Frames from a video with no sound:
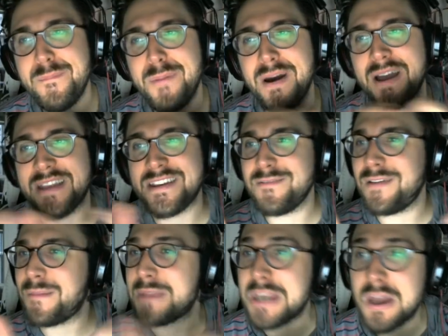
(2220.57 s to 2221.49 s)
But
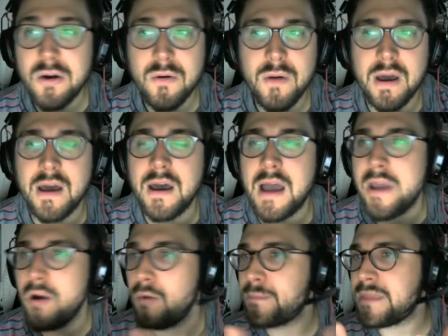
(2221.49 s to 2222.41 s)
let me know. I
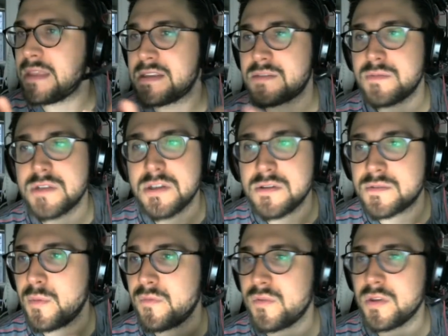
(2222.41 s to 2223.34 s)
hope that this was
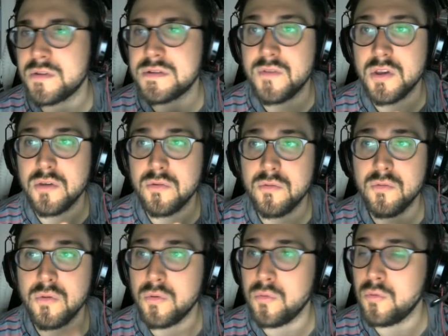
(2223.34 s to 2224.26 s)
useful for those of you
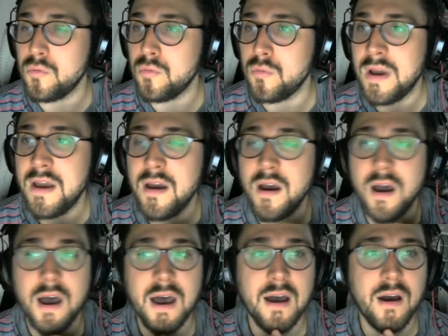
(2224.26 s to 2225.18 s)
who
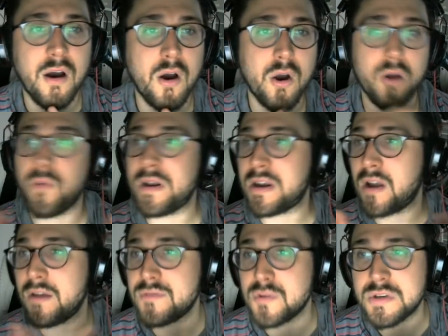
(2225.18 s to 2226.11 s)
are running
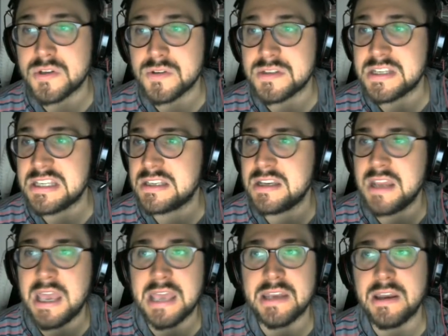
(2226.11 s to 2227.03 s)
off to regional season
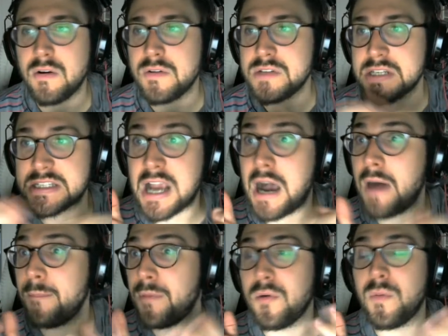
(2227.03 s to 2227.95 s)
and are just
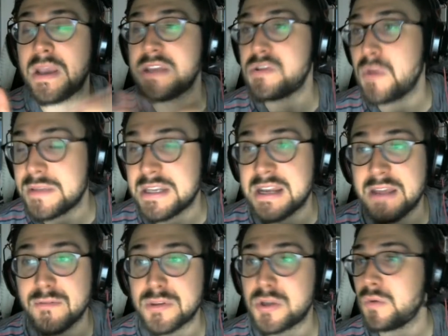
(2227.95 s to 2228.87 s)
combo wakes you up in the
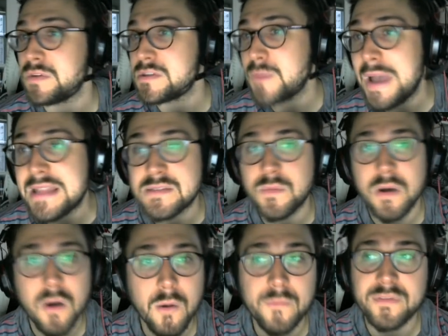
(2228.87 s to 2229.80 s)
night with cold sweats.
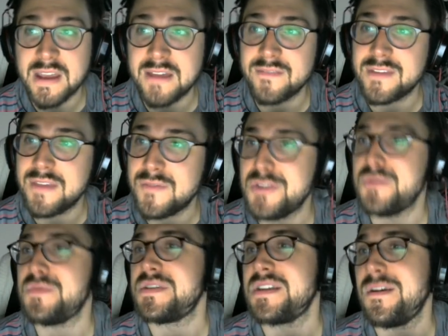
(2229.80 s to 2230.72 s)
Well, hopefully I've given
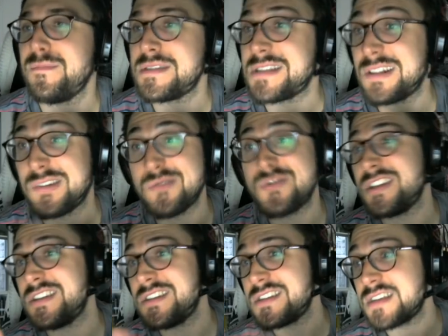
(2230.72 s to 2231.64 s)
you some
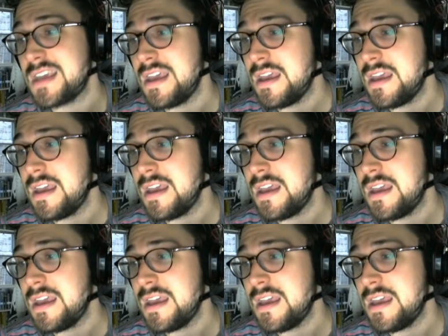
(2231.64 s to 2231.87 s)
solutions